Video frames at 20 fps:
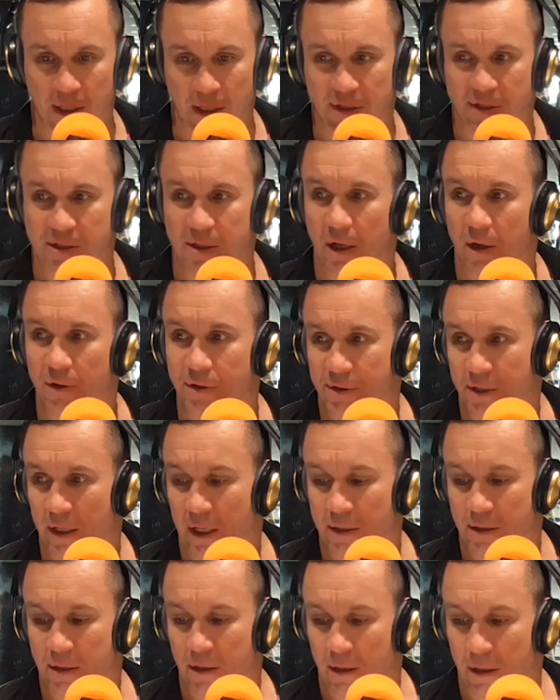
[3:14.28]
their slow
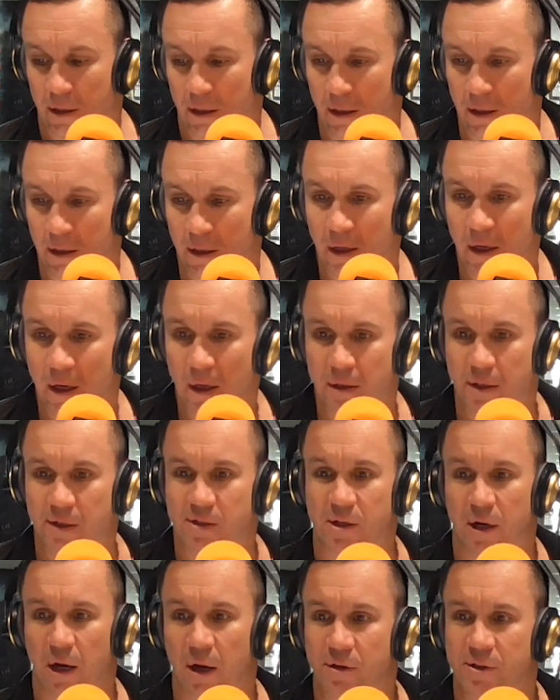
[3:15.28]
start to the year. The
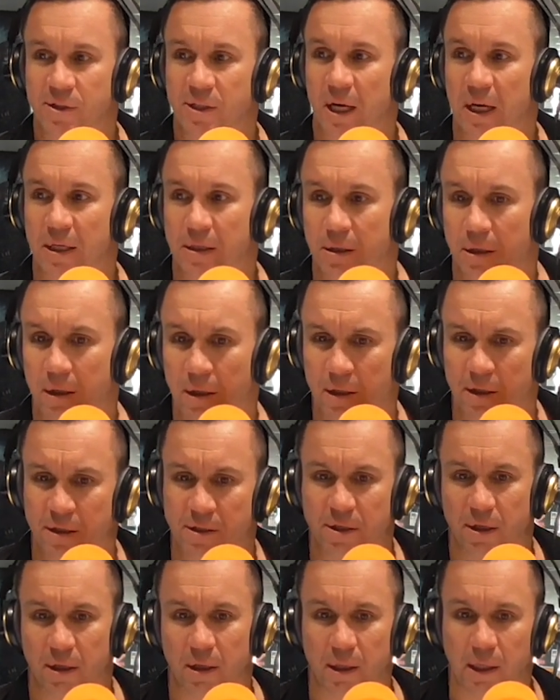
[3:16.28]
slow start
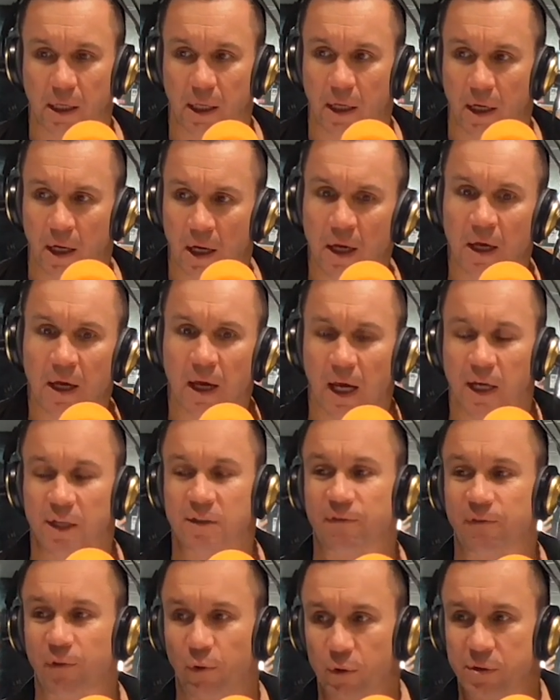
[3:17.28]
to the year
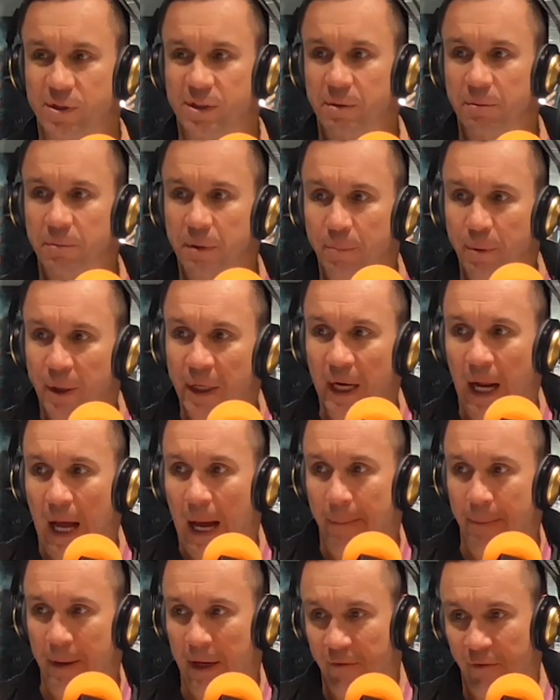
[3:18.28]
has forced them to be
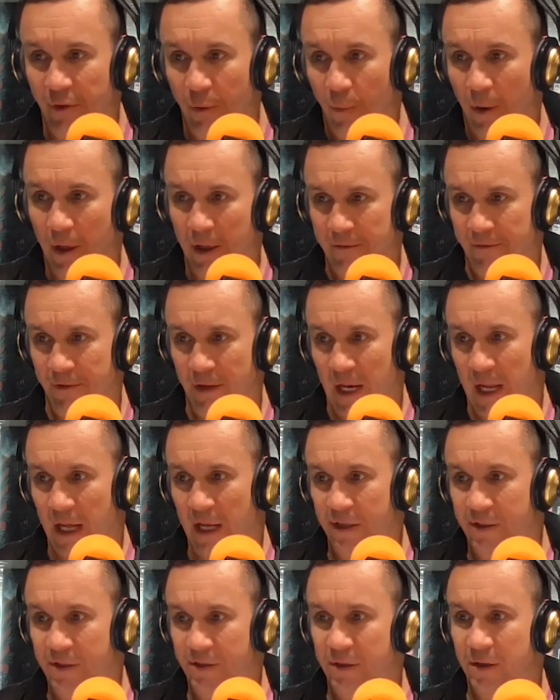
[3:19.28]
up every week for the
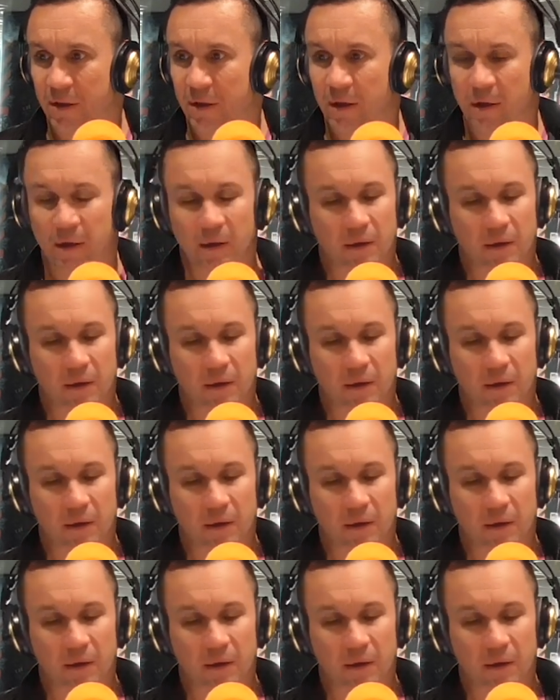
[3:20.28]
last...